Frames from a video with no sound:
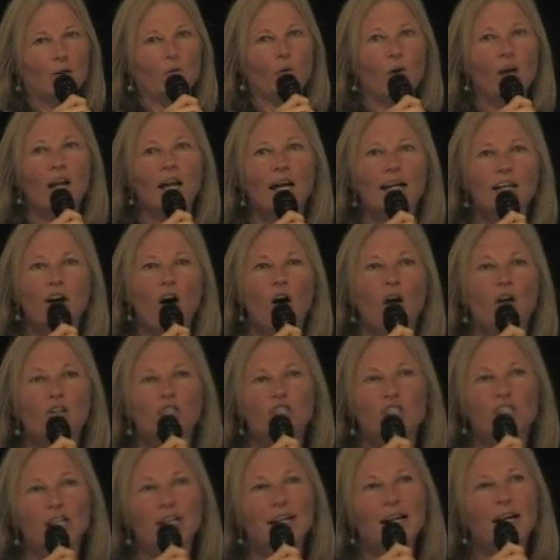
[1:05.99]
Well, I
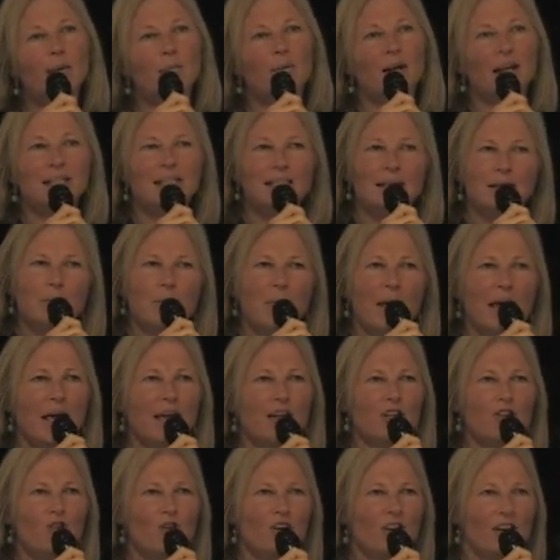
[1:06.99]
called Gene up and I said,
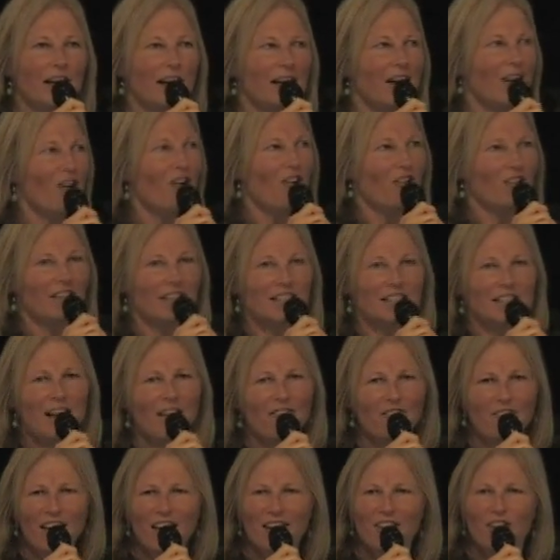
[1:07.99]
man, you ought to hear all this.
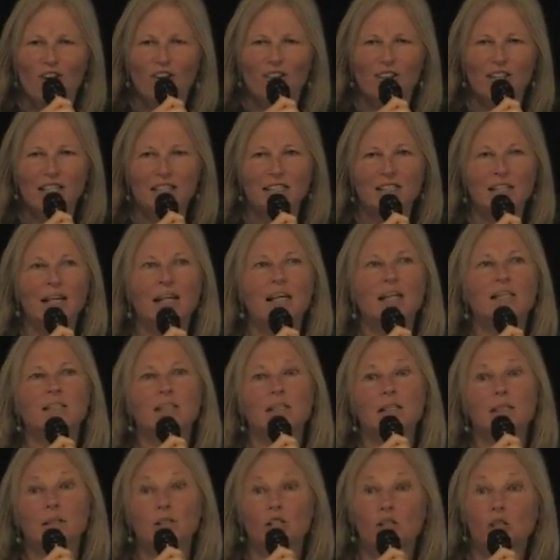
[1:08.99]
I found all this. And he
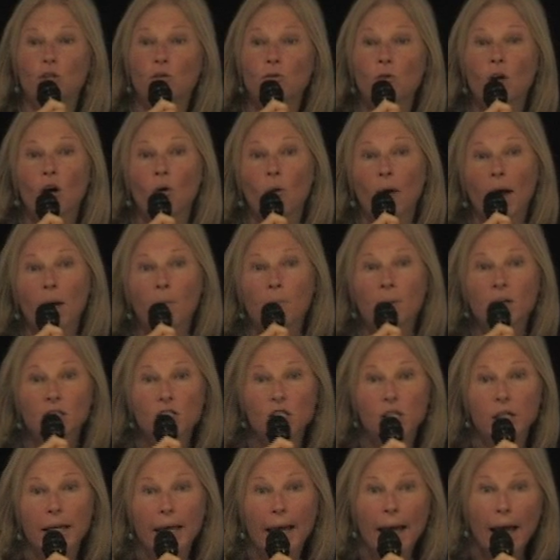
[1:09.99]
says, do you know how
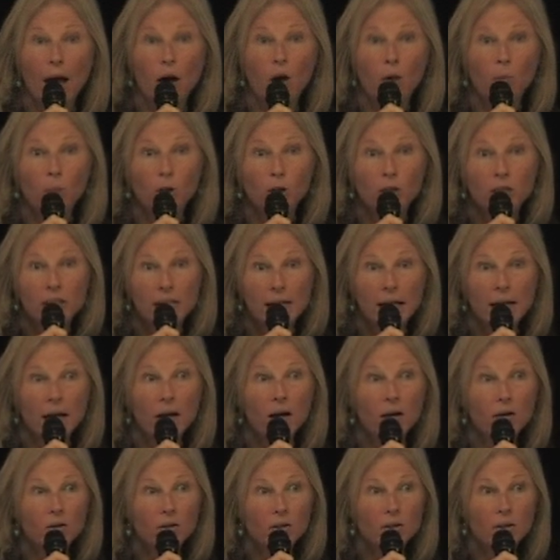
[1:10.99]
much a cow puts
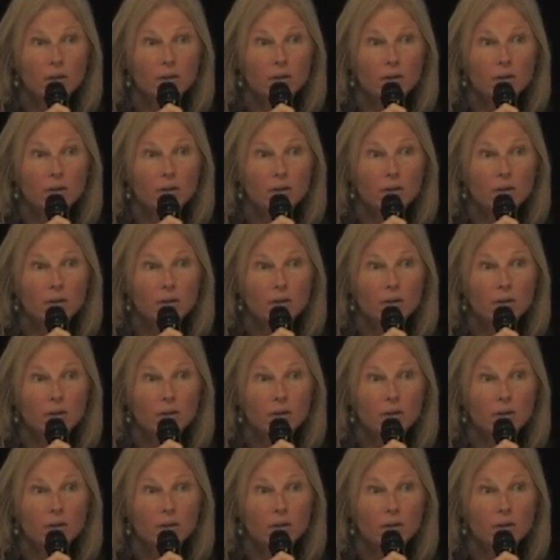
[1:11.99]
out?